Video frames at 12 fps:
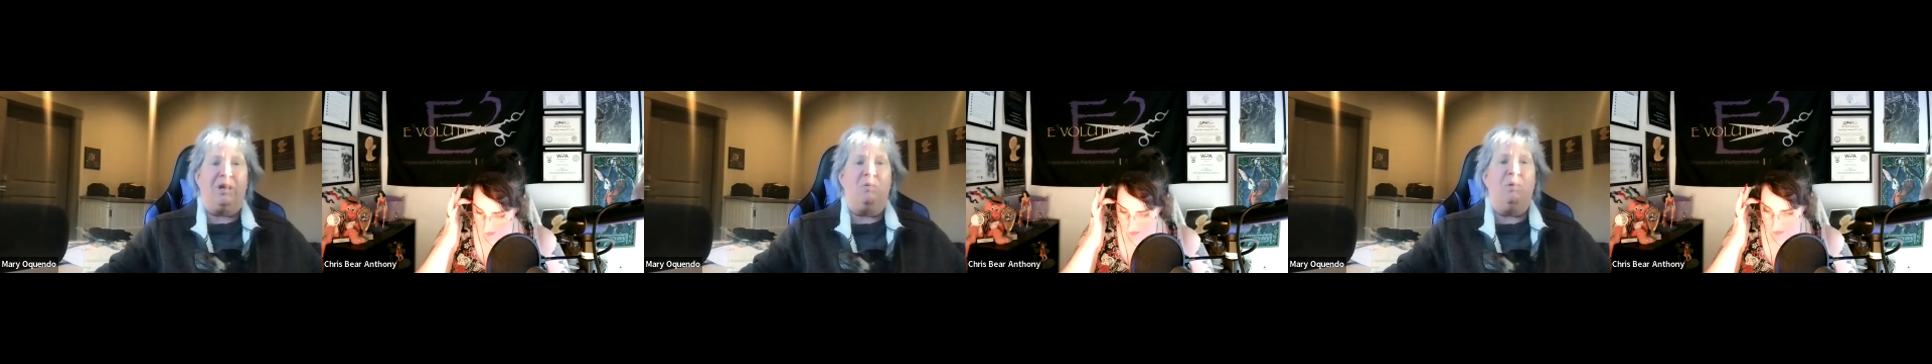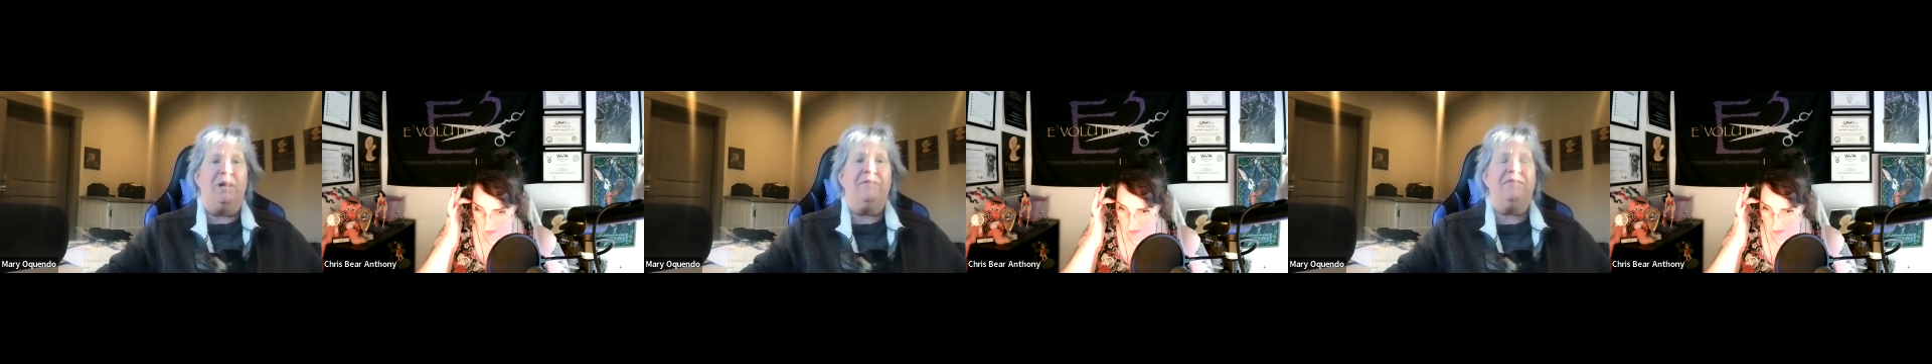I
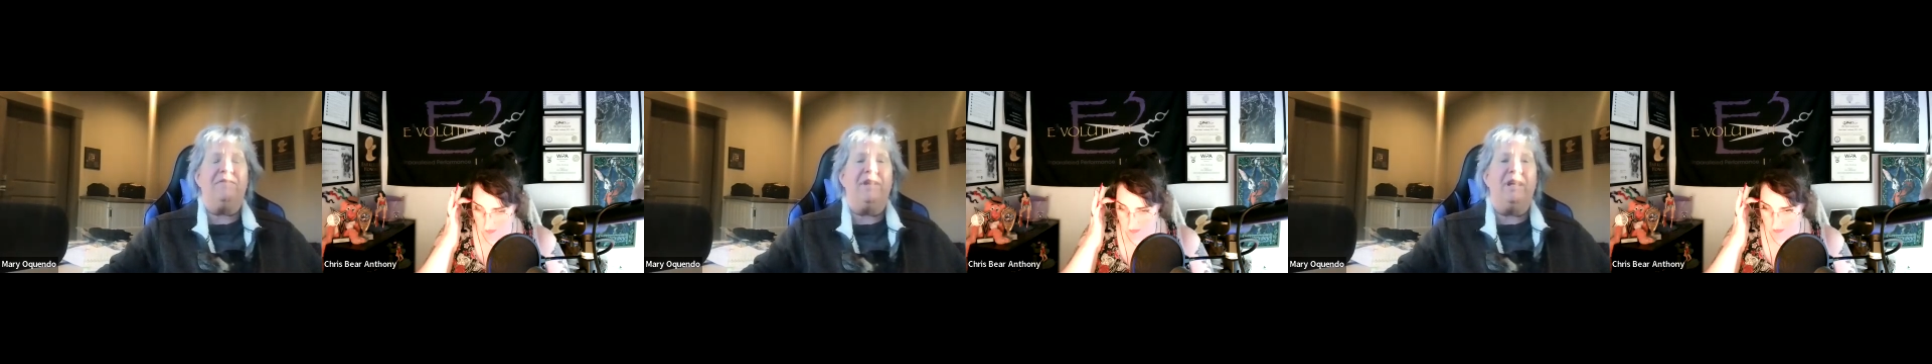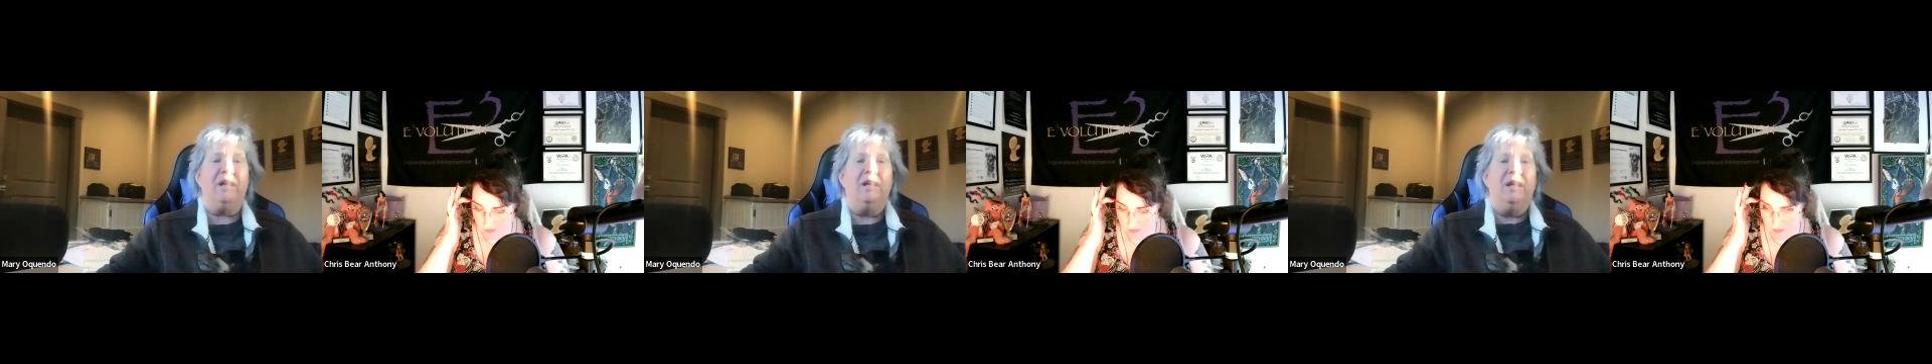want to
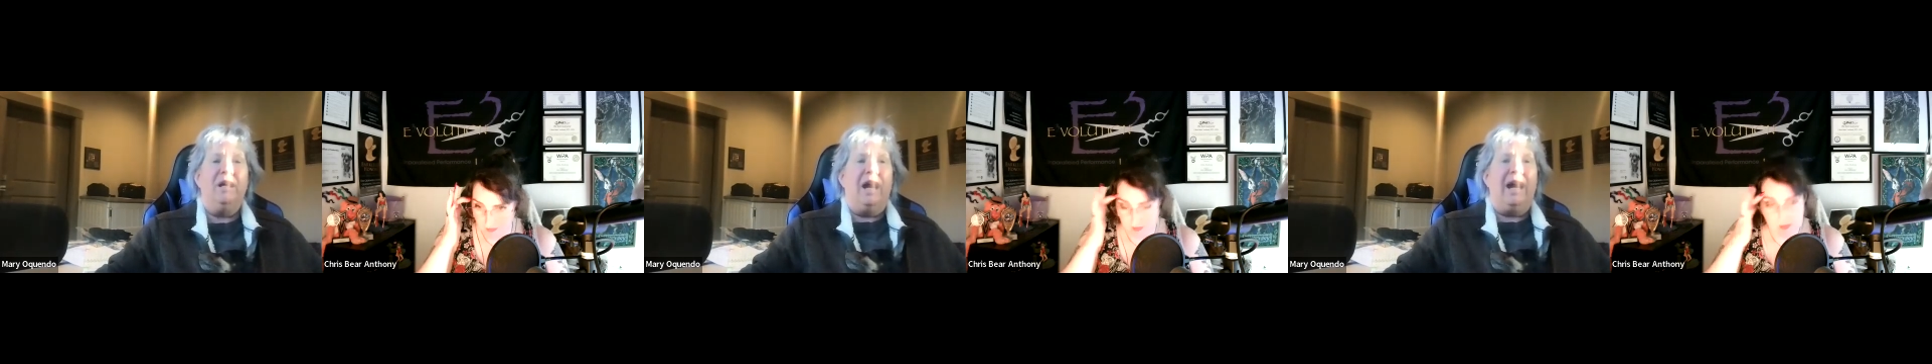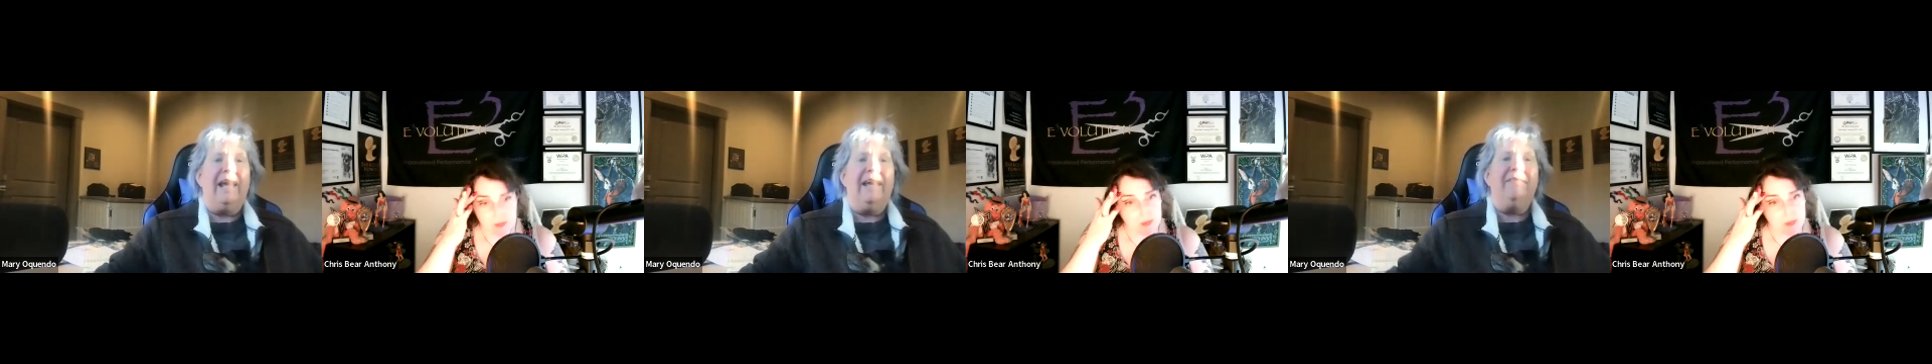feel,
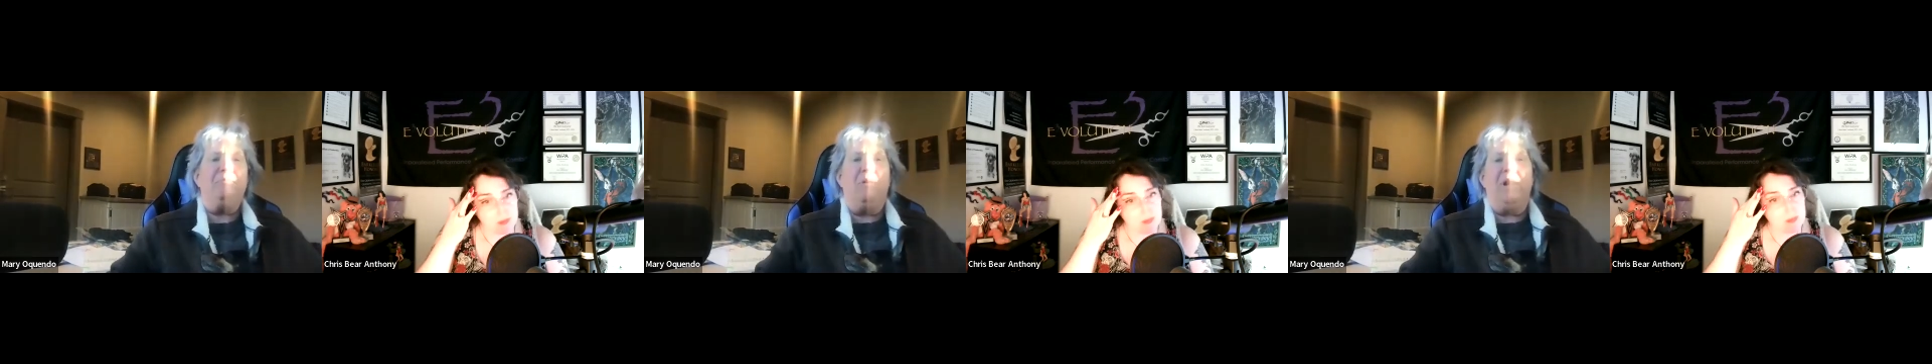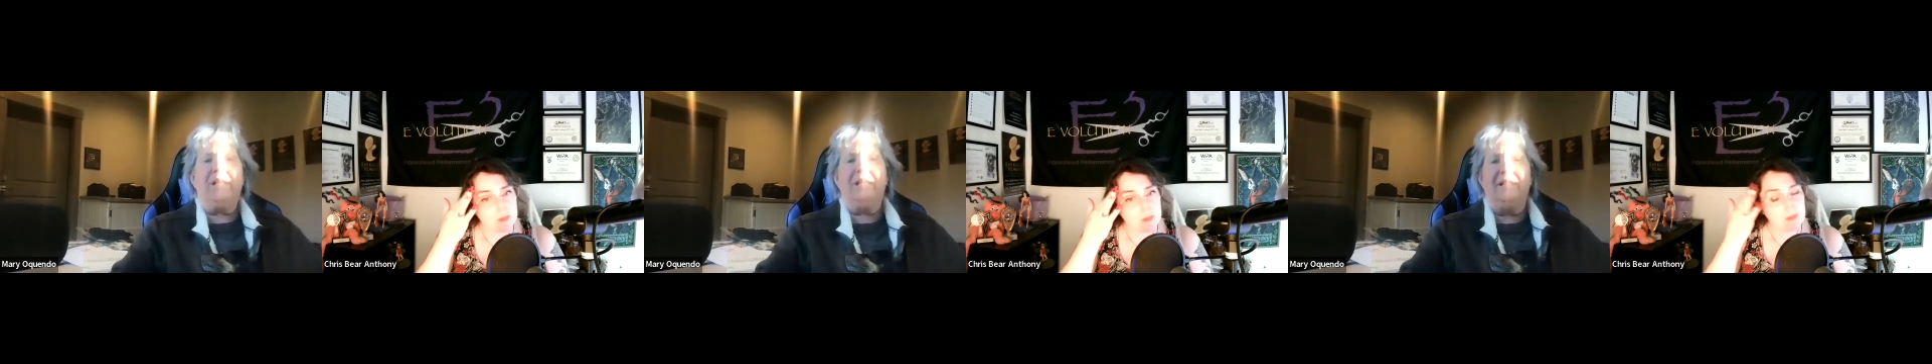I have
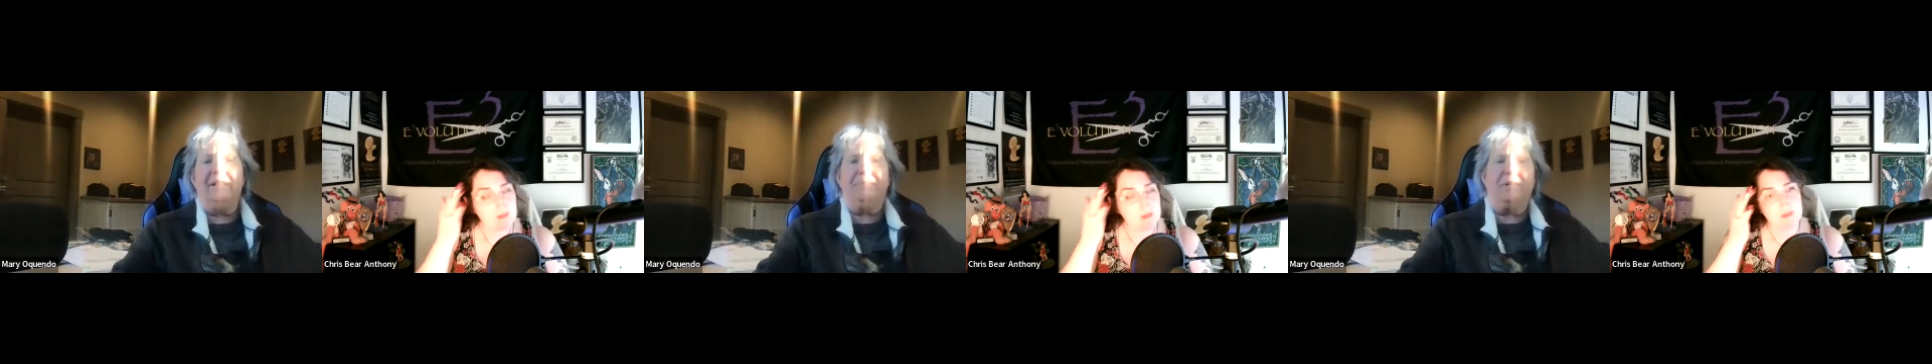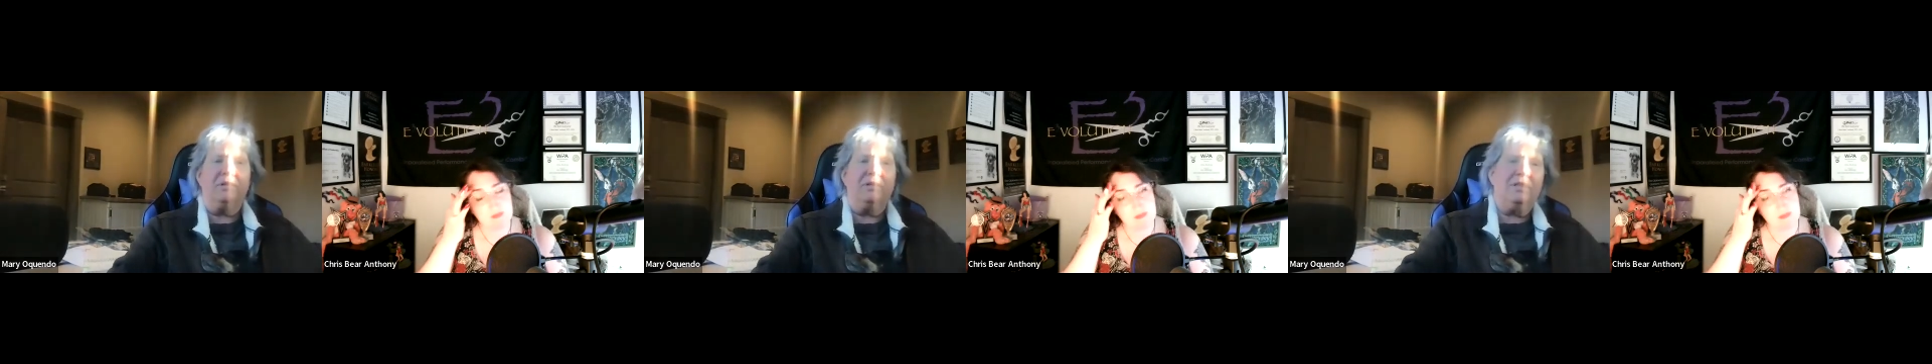bought
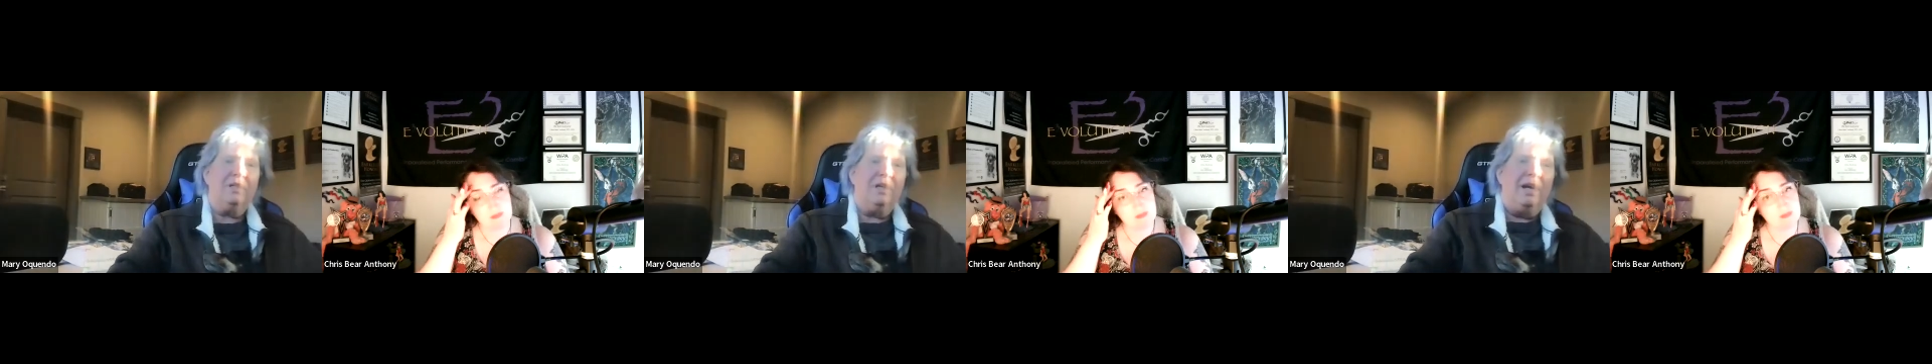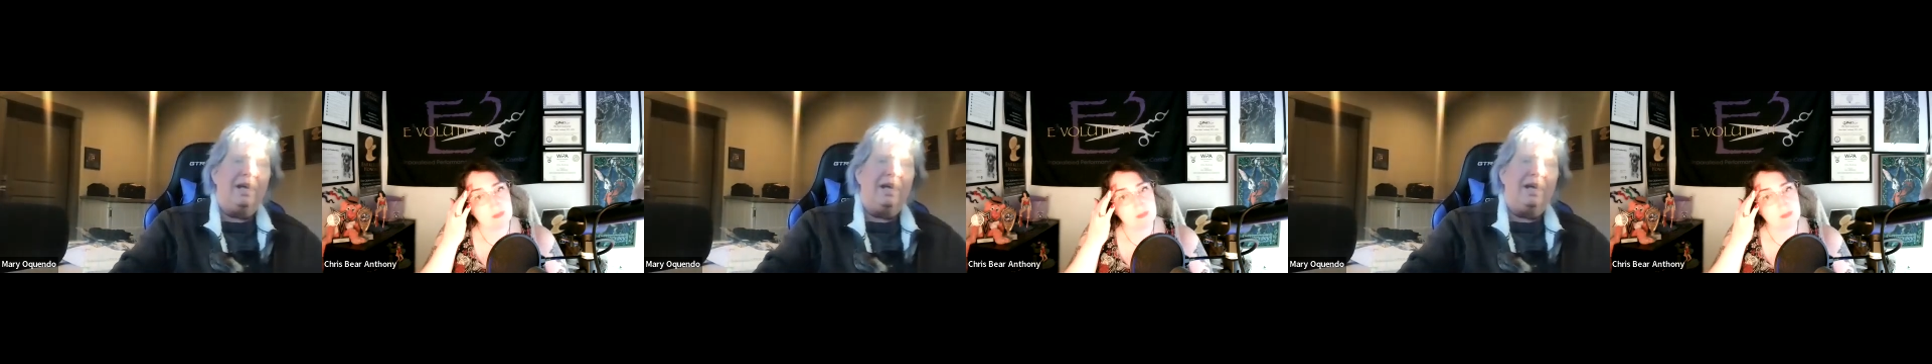clippers,